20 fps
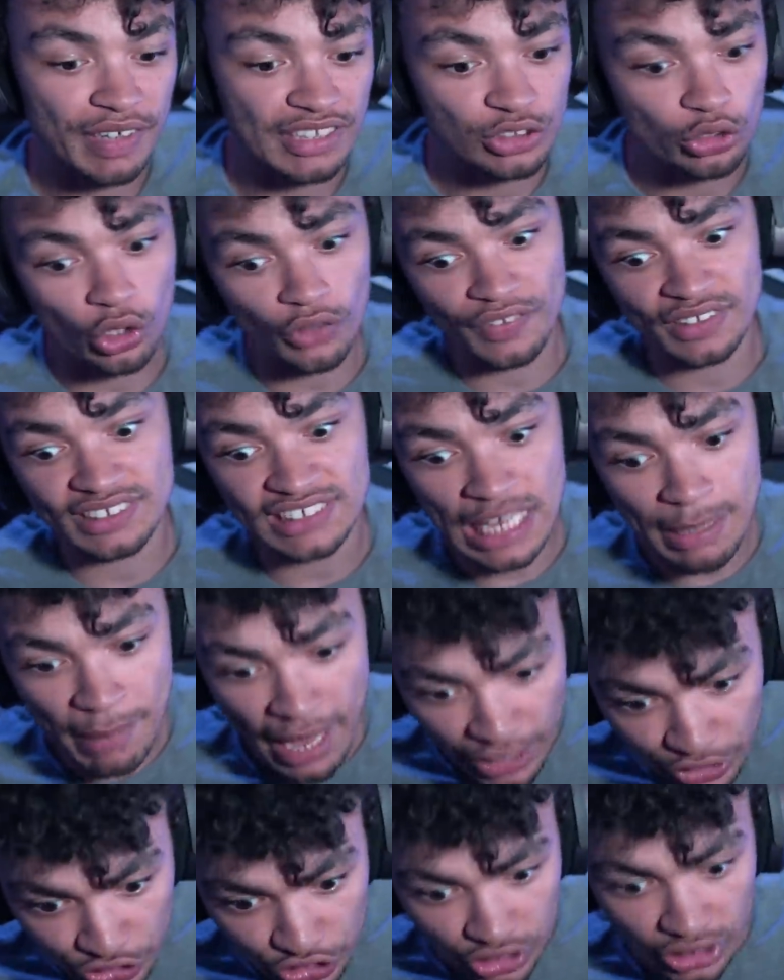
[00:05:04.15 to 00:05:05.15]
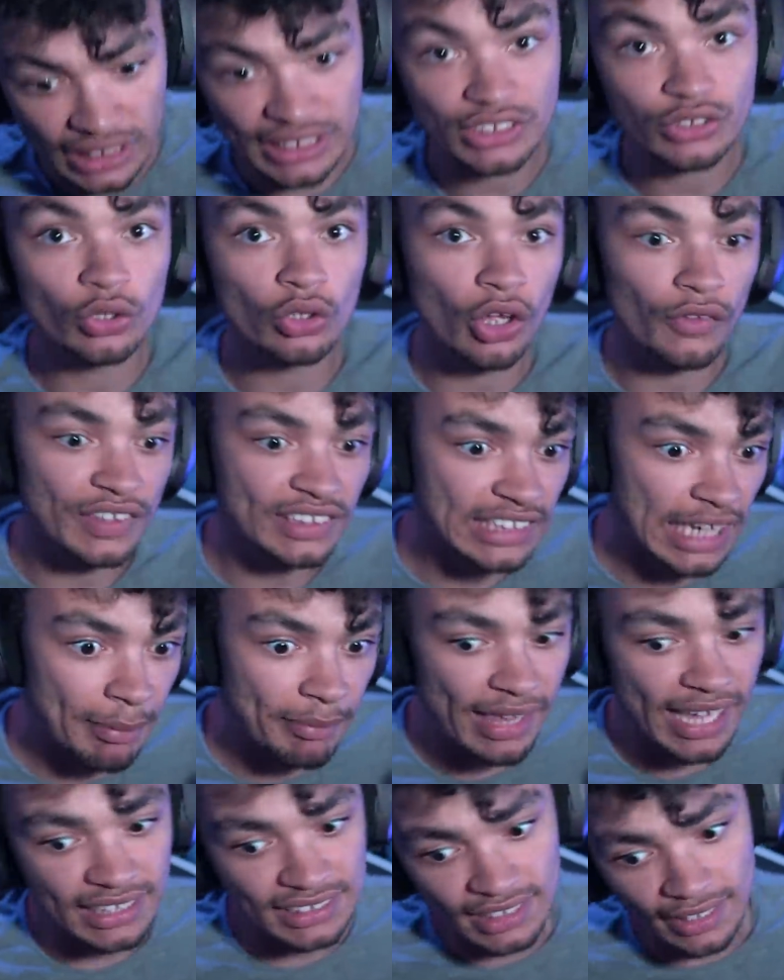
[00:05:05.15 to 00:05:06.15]
It's still got the same engine, it's still got the same
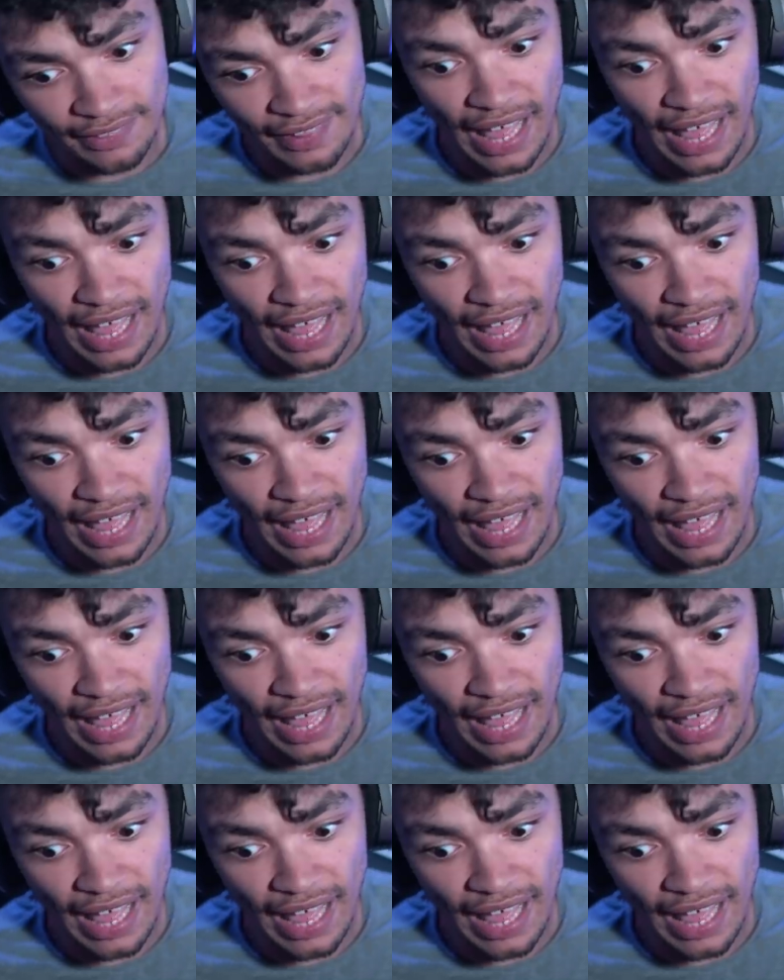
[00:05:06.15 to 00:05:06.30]
this and